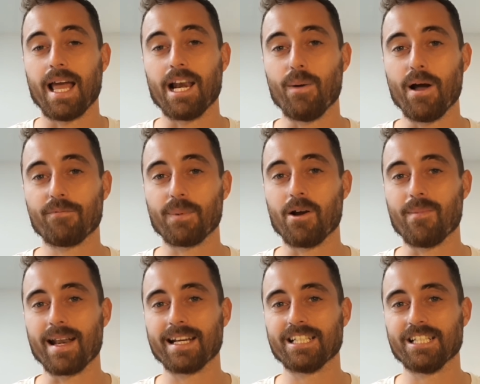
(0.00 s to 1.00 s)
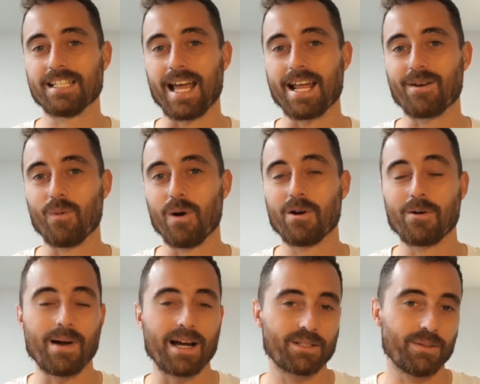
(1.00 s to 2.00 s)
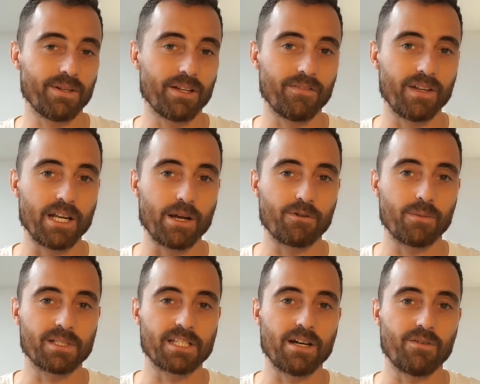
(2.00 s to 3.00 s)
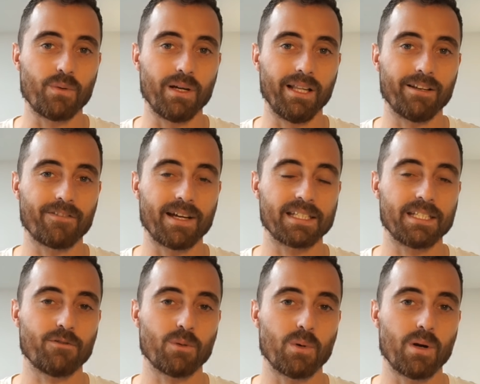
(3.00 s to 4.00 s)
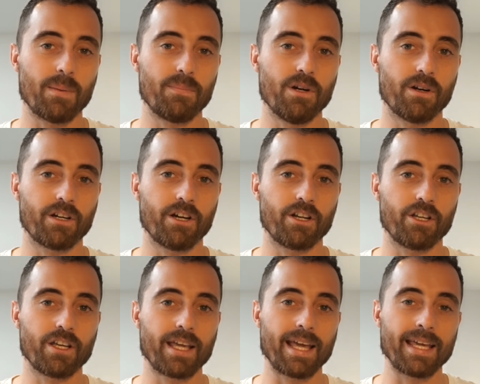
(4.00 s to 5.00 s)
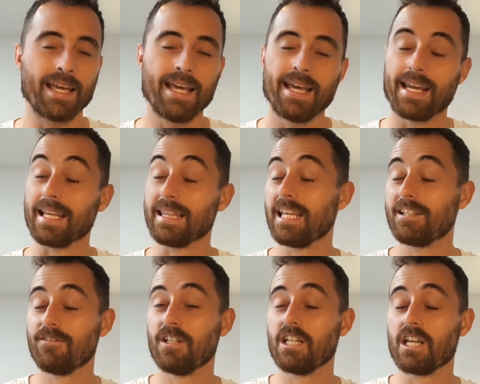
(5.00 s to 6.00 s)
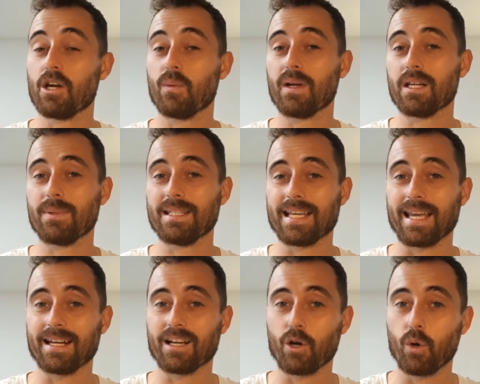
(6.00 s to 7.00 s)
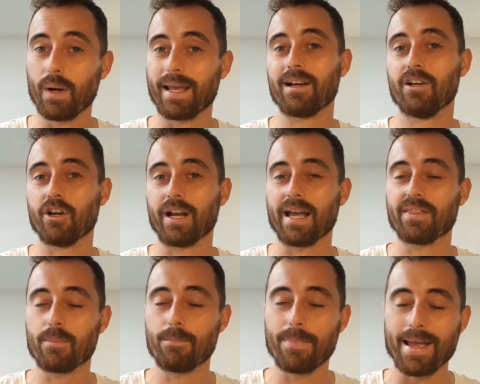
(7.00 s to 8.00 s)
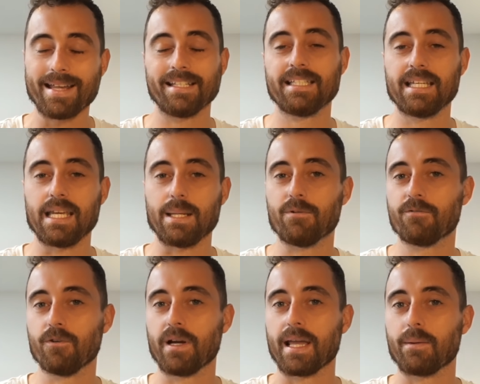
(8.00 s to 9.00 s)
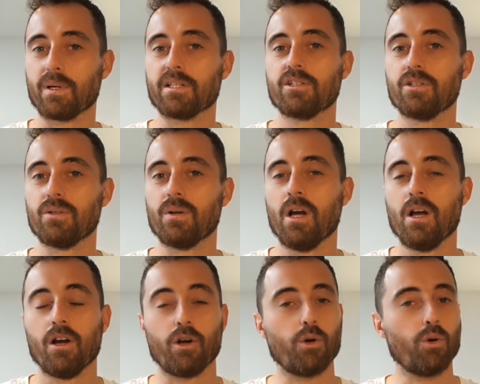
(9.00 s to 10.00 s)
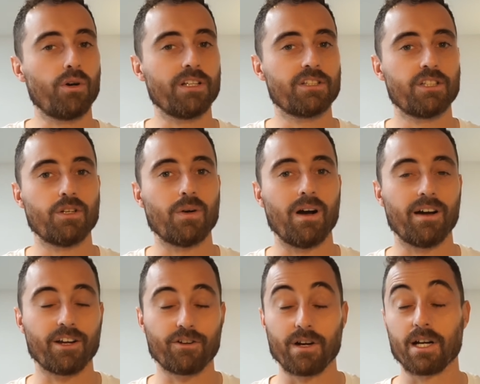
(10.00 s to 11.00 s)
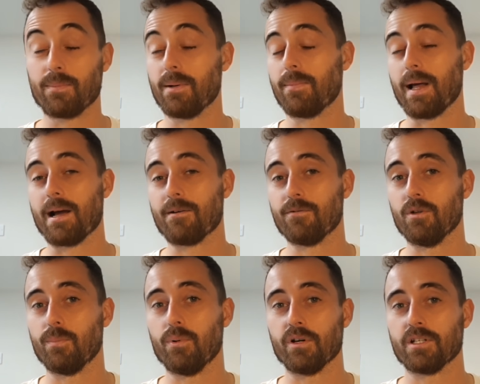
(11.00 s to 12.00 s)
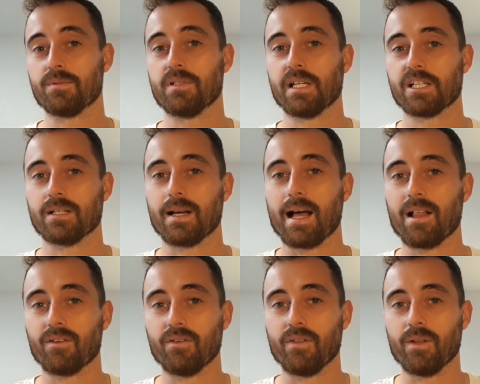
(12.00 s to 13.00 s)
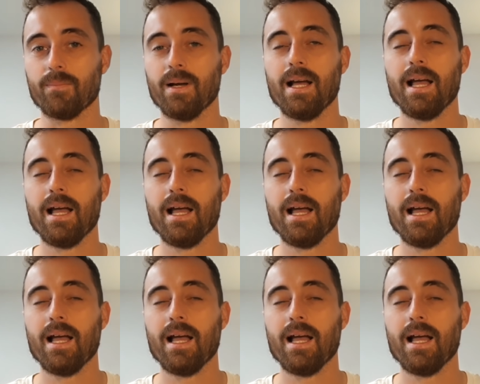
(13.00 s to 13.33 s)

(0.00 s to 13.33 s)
Hello FPL managers, and welcome back to another video from myself, Will, and fantasyfootballhub.co.uk. In this video, we're going to be taking a quick look at the best team for Game Week 2 according to our incredibly powerful point prediction algorithm.